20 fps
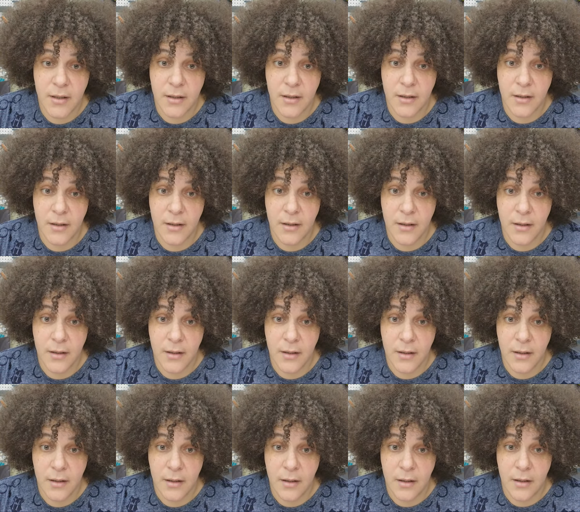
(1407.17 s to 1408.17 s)

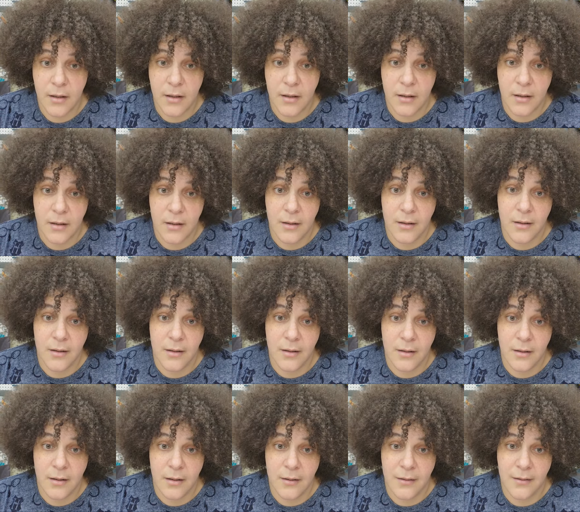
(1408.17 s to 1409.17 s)

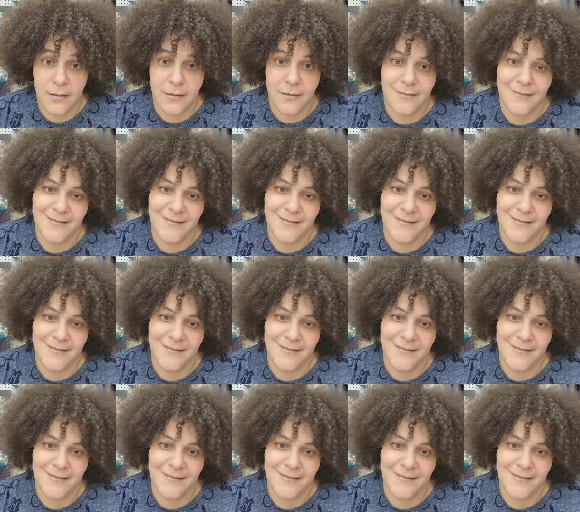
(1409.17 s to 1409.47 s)
[no speech]